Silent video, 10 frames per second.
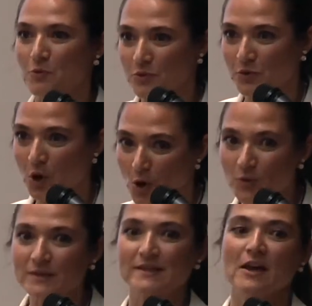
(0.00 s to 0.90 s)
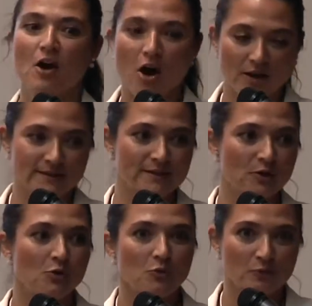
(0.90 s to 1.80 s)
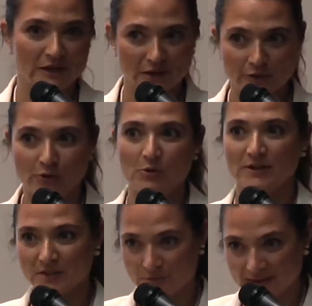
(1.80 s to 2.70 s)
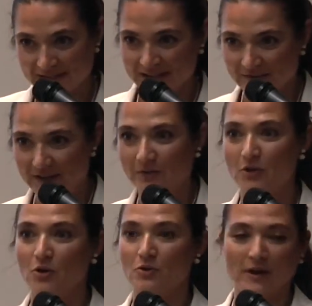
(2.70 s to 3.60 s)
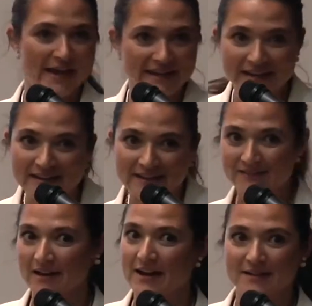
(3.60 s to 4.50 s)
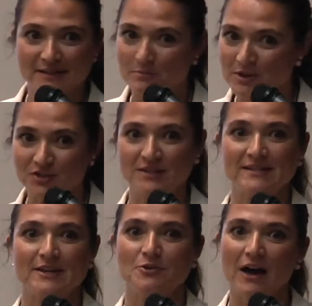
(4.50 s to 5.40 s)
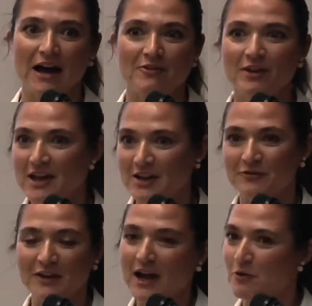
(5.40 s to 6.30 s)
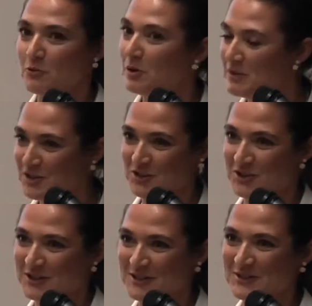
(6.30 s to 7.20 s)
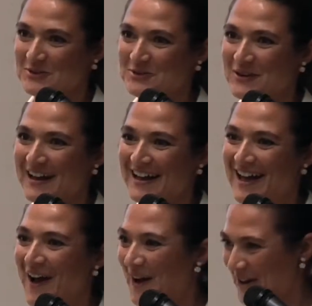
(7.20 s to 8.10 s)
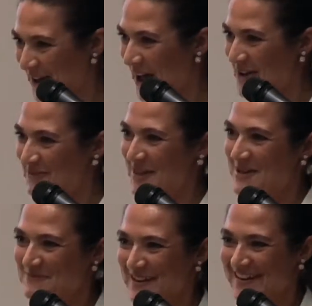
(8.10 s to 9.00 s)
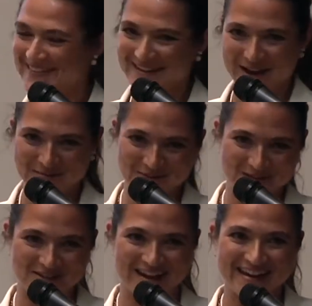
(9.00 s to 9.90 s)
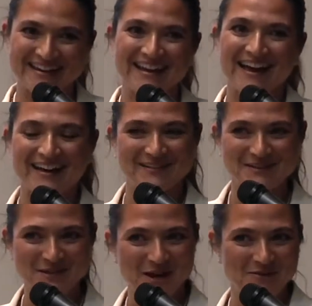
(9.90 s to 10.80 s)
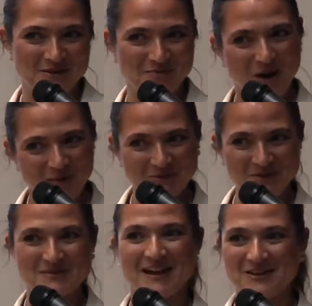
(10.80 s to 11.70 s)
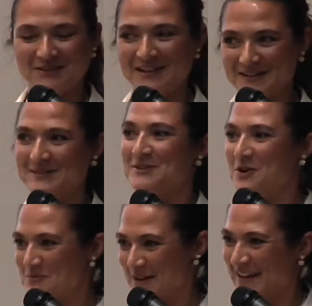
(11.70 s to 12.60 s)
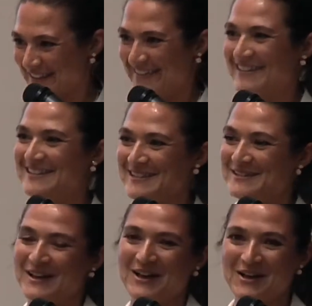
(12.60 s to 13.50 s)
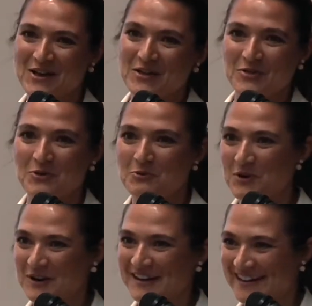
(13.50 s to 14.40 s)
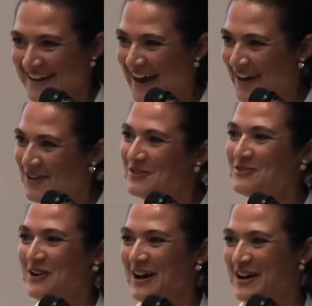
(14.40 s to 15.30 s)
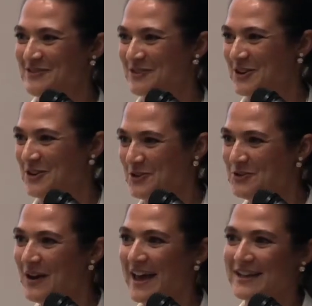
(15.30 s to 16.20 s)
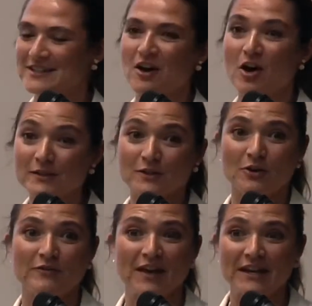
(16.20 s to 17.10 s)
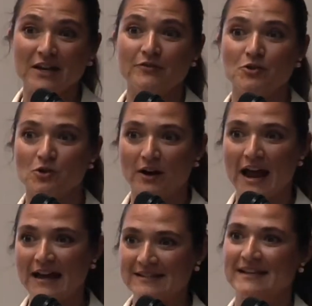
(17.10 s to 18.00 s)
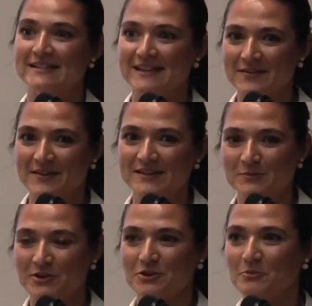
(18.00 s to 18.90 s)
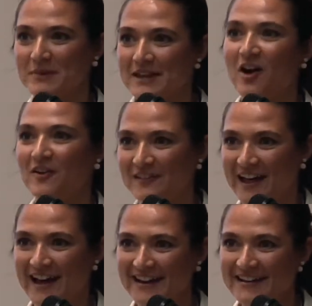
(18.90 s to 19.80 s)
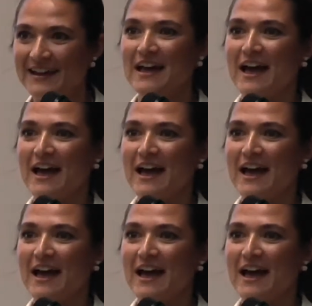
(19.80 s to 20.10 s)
Those also, we look forward to receiving, though, any kind of submissions that you have. If not, we'll be sure to archive them in the IPJ. Unless you have any problems with that, you let us know, but this is the warning now for you. And also, if any of you are accessing this when you'll be online,